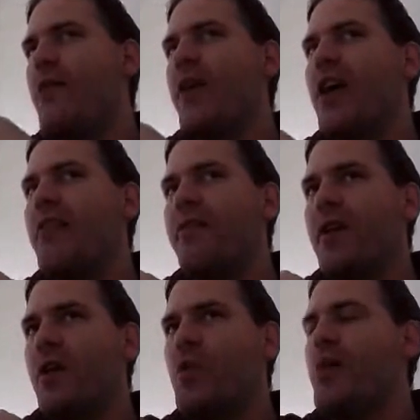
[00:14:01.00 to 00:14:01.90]
Now we have
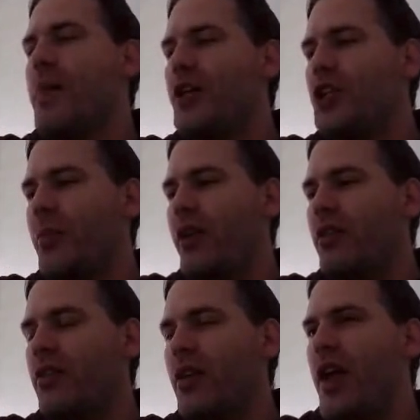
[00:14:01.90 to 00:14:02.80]
one
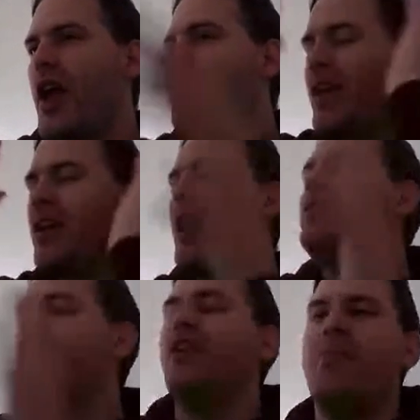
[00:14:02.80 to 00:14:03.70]
measurement, and we
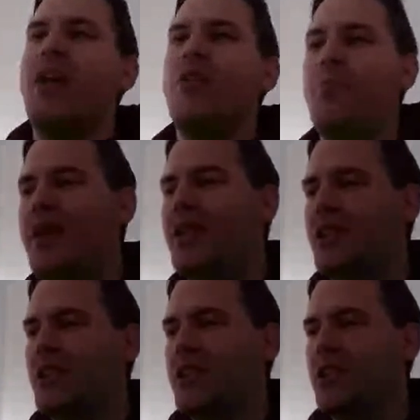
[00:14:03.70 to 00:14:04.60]
cut it in many
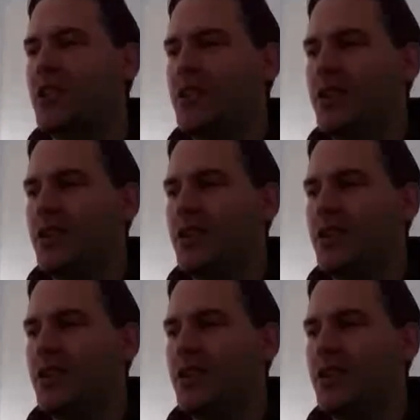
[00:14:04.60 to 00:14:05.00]
pieces.